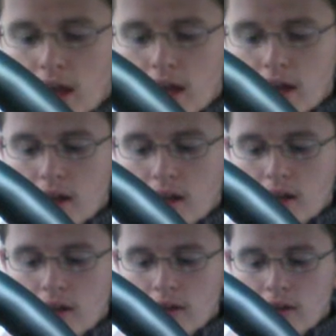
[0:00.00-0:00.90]

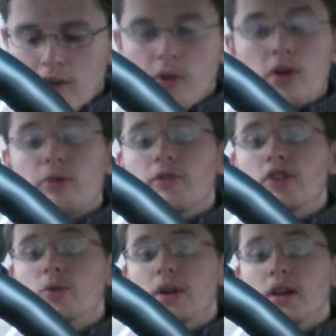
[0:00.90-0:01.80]
And we're not
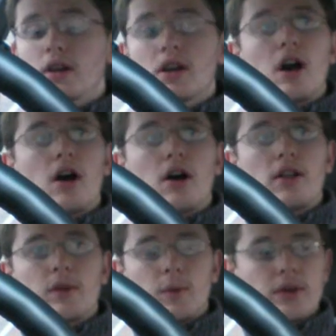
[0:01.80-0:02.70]
reviewing a
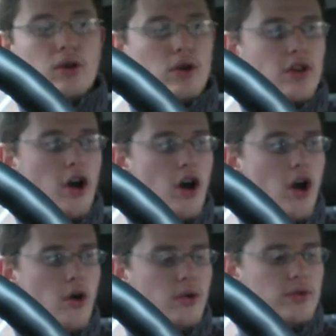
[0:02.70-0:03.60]
car that we do not
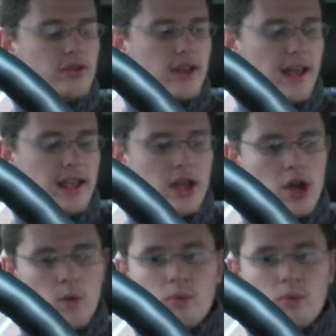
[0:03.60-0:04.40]
own today.